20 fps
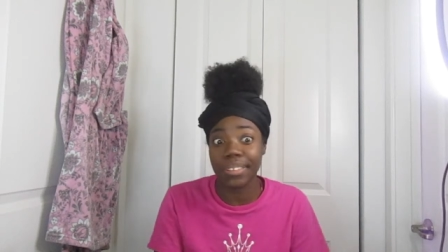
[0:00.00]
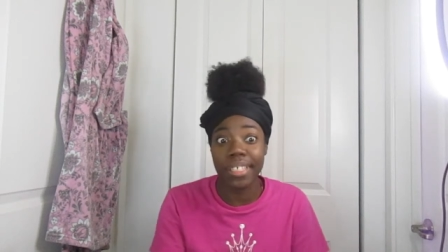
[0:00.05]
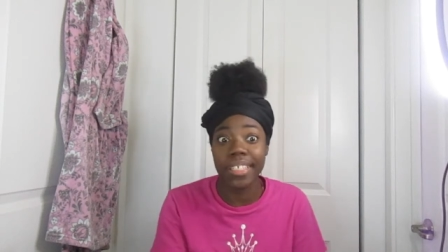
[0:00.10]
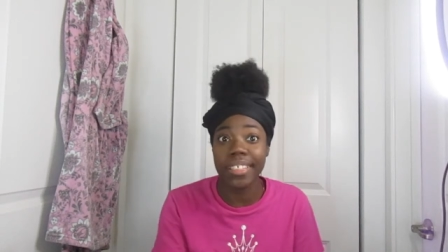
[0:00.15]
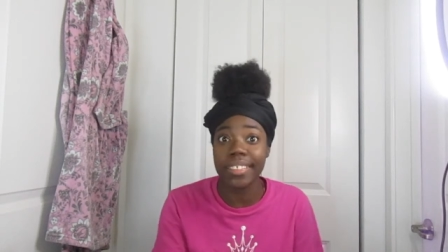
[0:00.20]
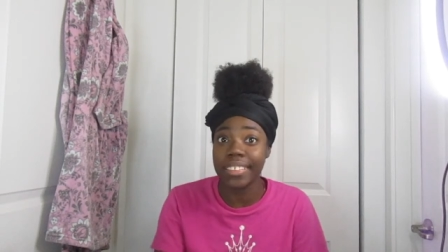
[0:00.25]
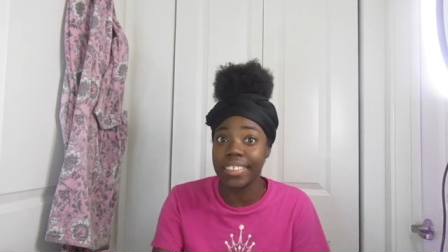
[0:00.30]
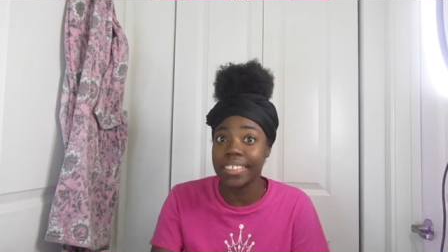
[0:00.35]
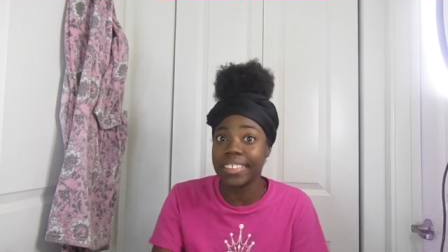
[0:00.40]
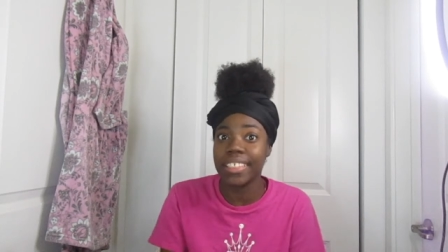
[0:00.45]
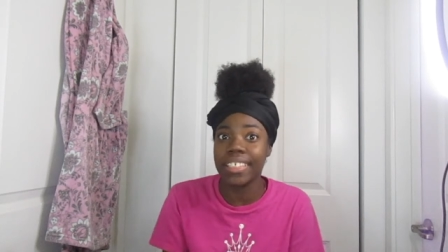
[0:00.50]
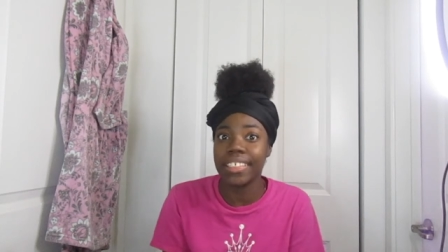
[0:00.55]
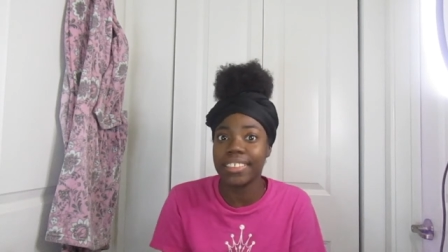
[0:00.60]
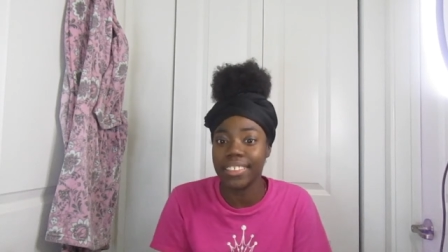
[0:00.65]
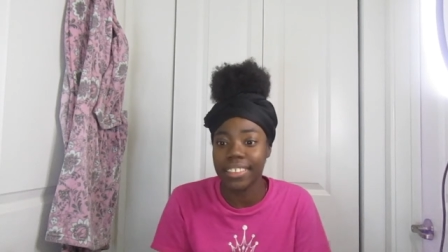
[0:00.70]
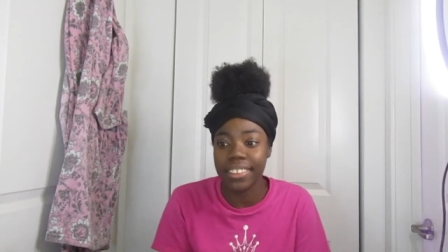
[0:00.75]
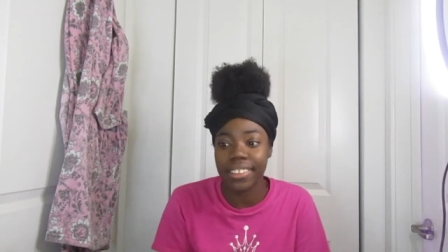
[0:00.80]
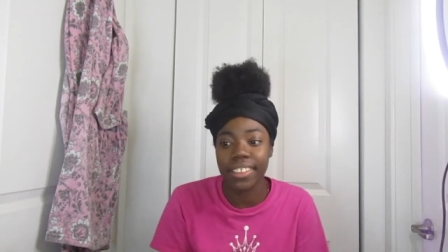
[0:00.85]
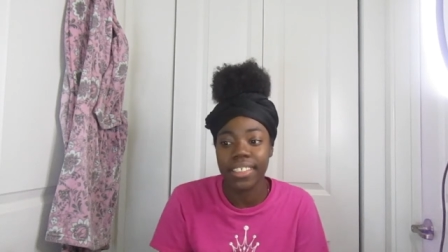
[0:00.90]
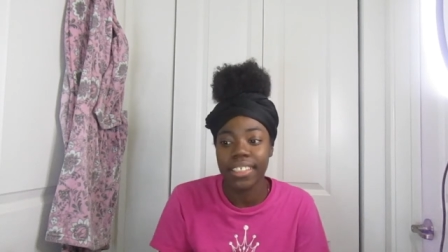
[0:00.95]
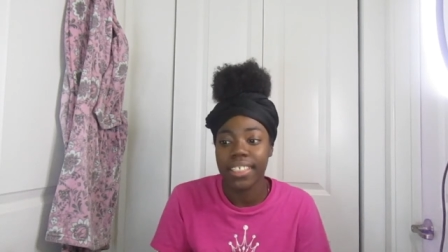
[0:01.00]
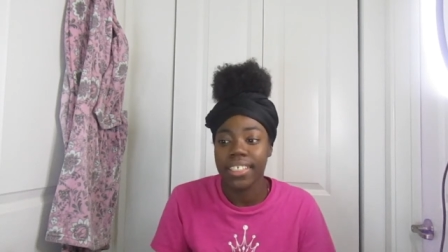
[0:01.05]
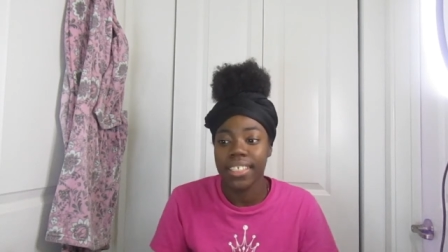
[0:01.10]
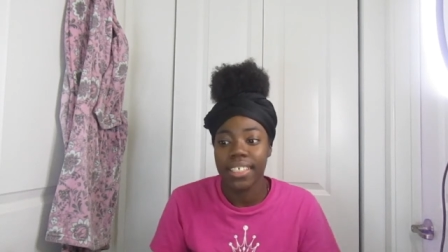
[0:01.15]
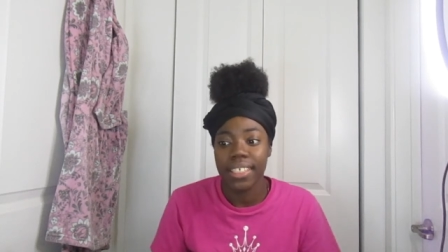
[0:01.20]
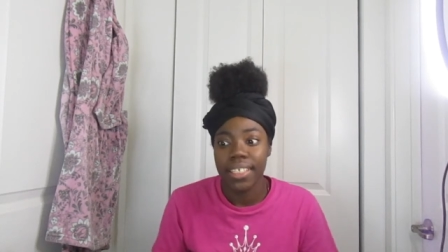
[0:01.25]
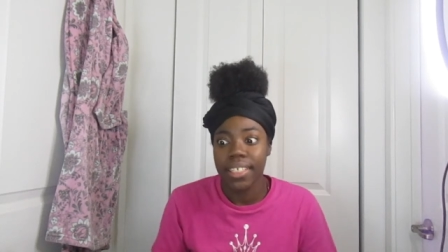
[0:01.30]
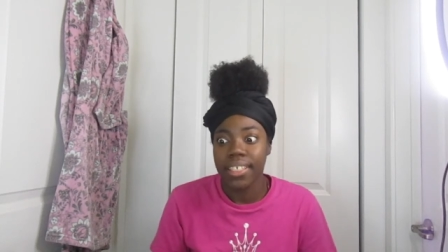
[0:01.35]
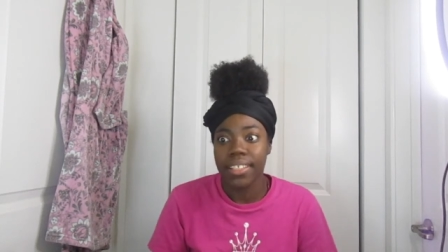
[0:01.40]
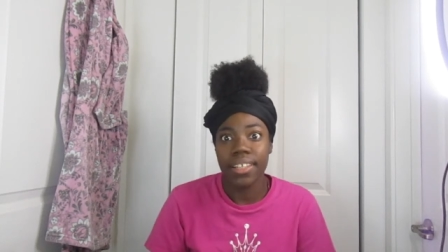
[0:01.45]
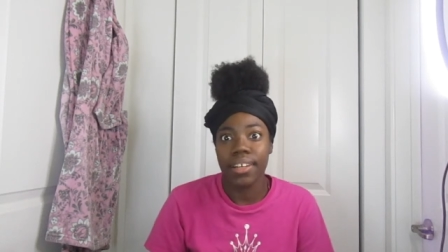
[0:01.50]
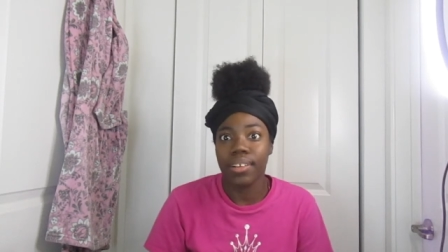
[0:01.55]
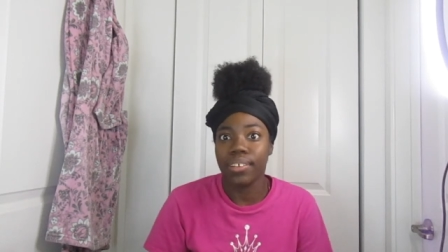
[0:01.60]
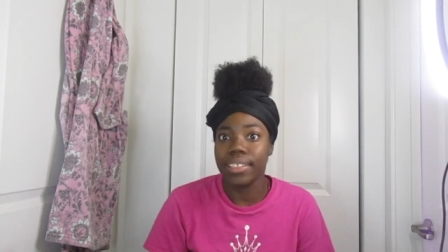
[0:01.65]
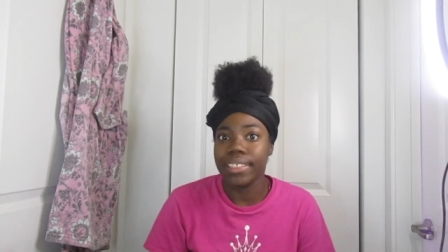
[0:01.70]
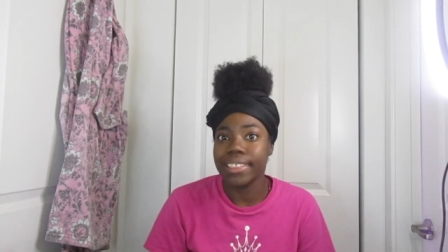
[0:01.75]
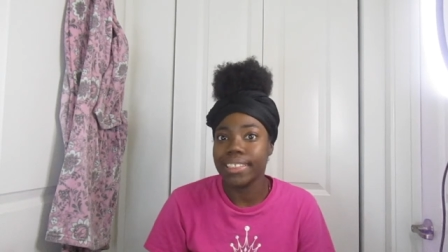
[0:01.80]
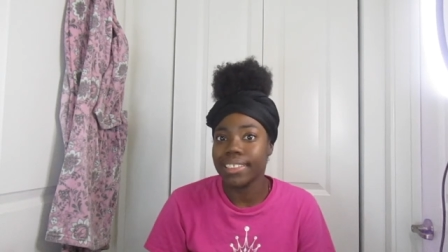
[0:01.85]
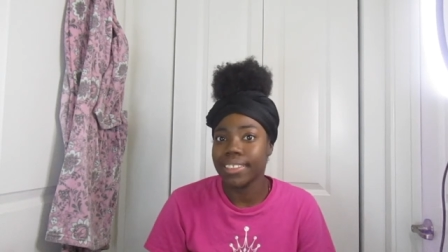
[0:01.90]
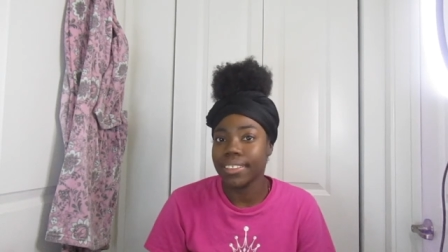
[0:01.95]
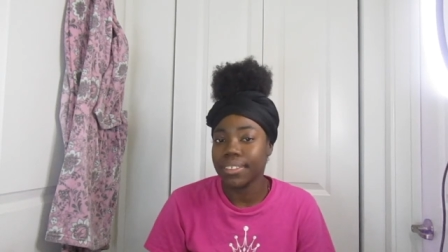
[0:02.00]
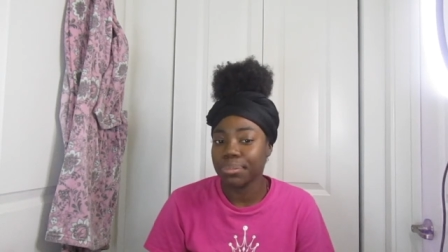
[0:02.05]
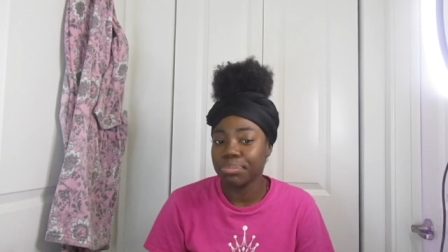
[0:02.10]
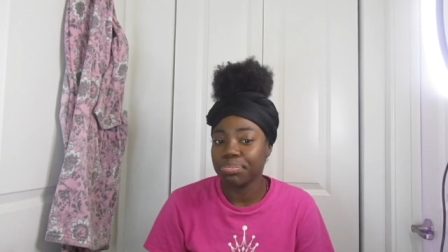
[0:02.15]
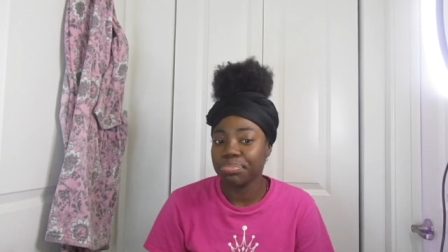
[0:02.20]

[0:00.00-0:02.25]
kids these days just they don't listen.